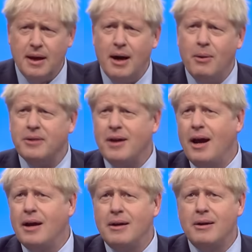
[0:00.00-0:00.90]
Well,
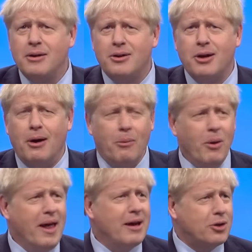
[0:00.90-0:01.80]
well,
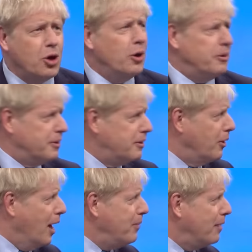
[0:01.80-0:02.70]
they're good, good.
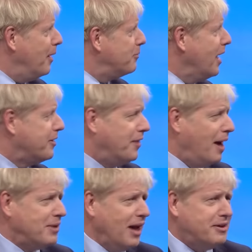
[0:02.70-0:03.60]
I'm, I'm, I'm delighted. I'm
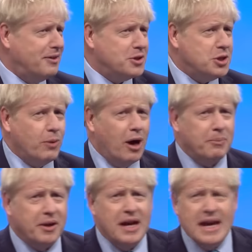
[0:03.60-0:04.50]
delighted that you weren't.
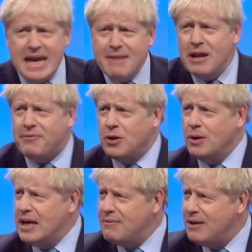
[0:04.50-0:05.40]
But even if you,
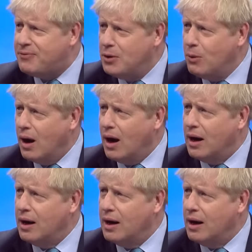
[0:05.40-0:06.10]
even if you were,